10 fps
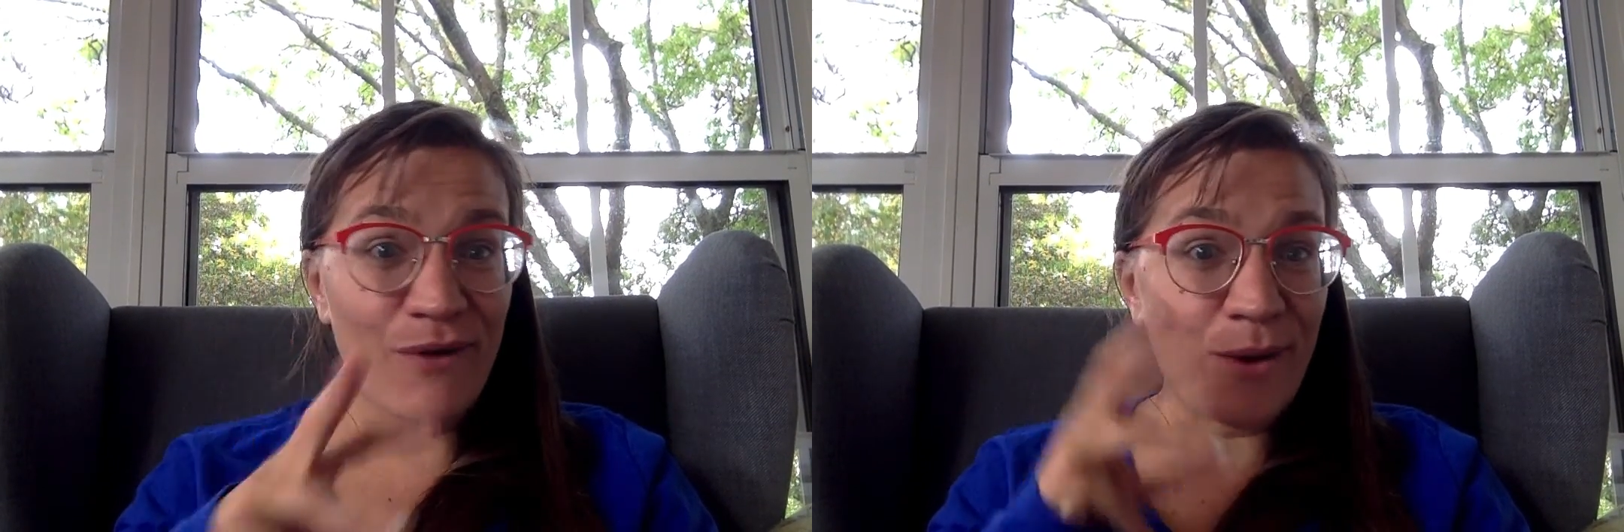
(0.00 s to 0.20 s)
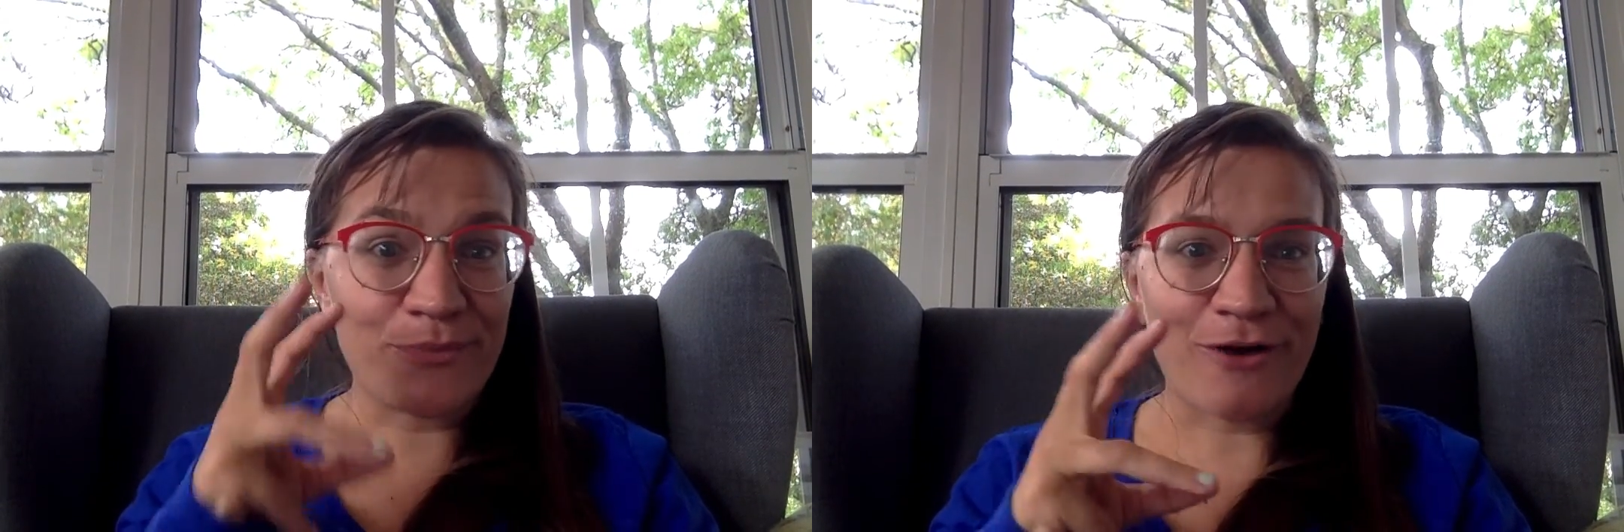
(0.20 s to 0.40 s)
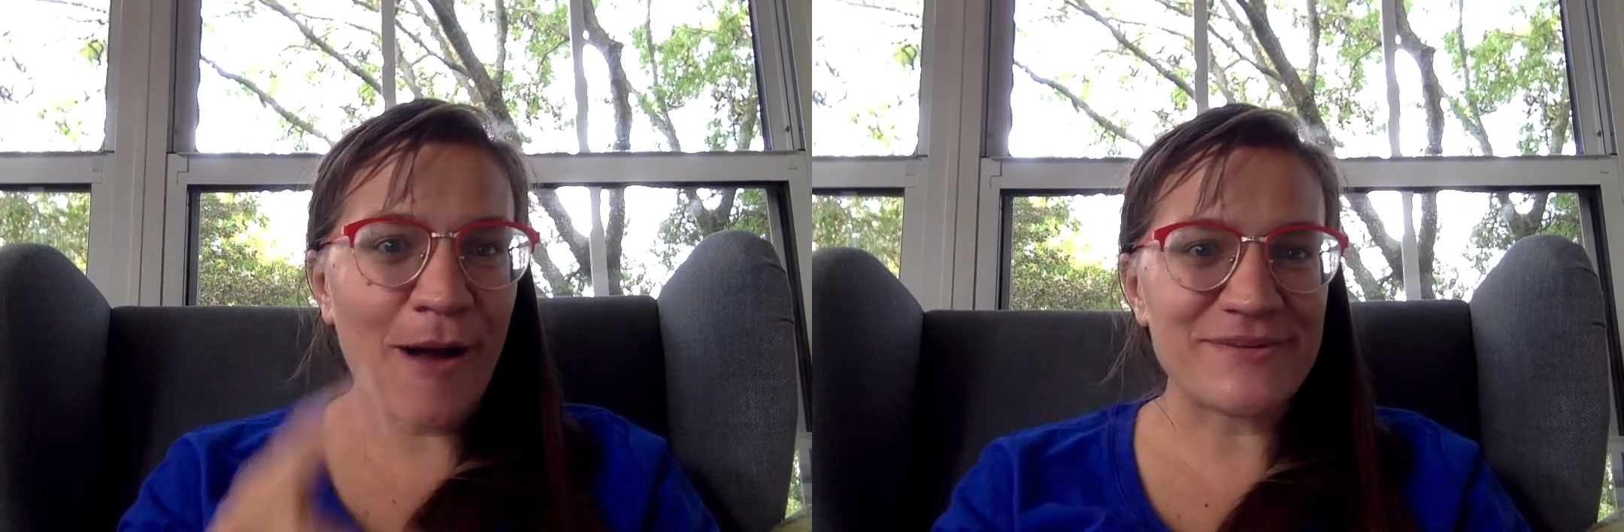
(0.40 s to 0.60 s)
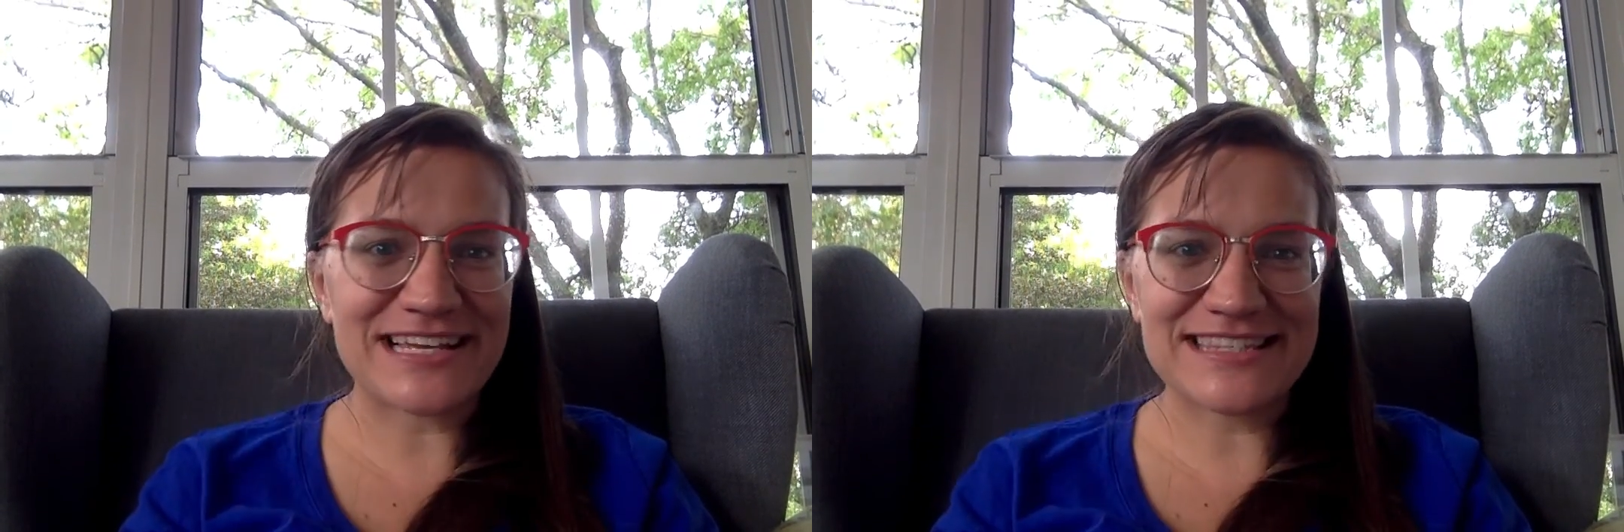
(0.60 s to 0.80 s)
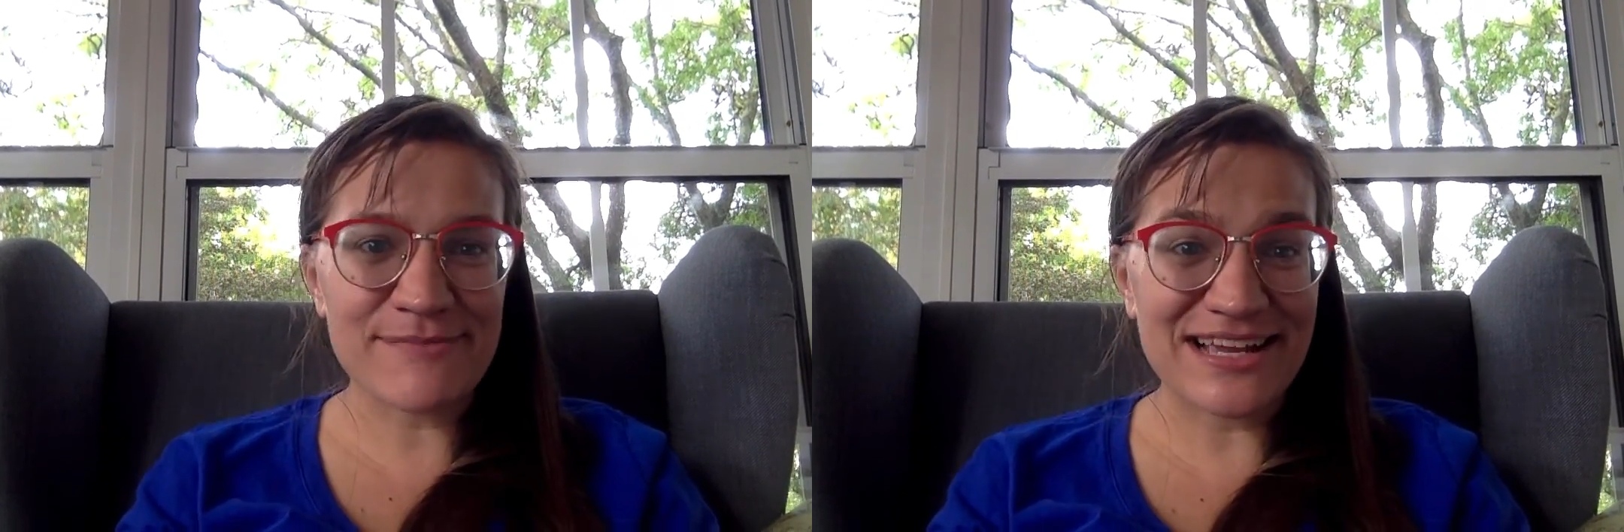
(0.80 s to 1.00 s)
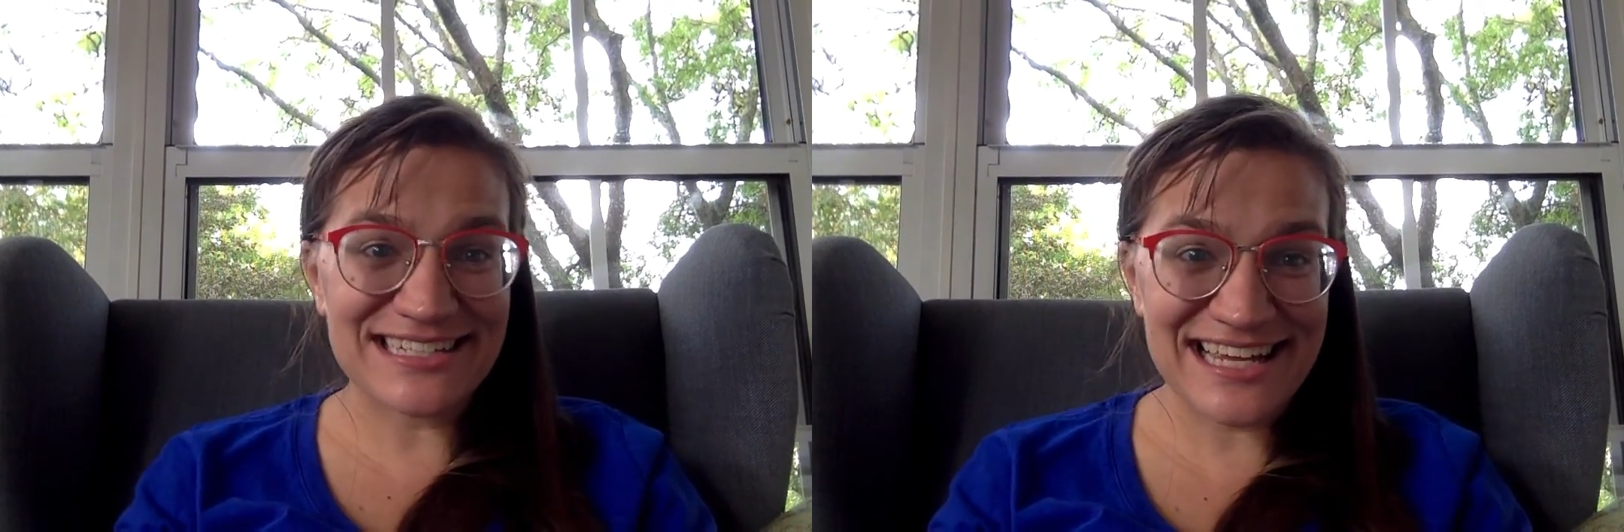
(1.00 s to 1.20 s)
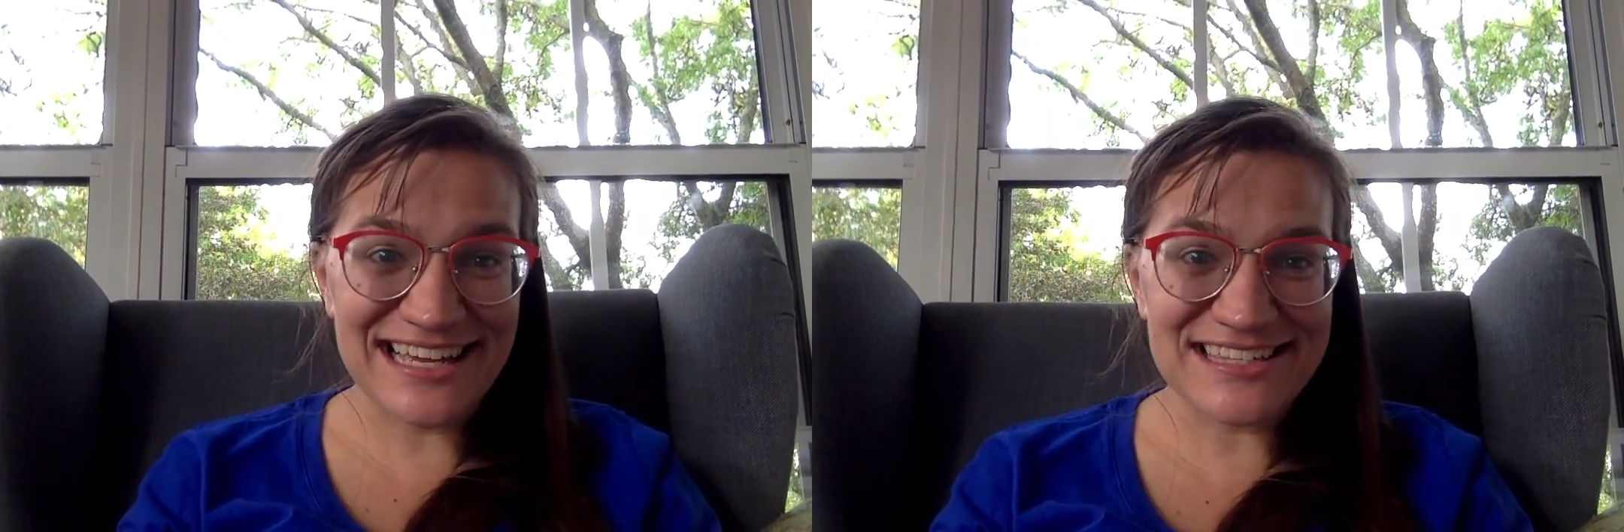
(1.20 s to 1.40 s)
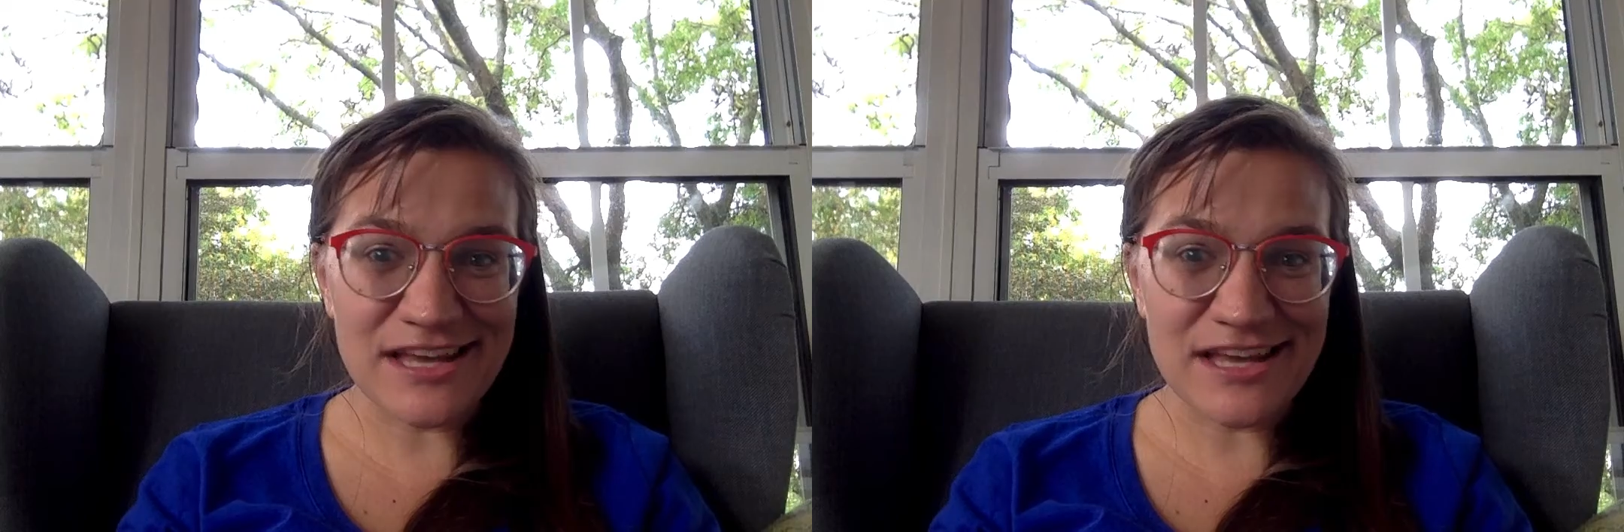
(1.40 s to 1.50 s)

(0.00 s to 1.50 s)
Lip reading: a prompt and some ideas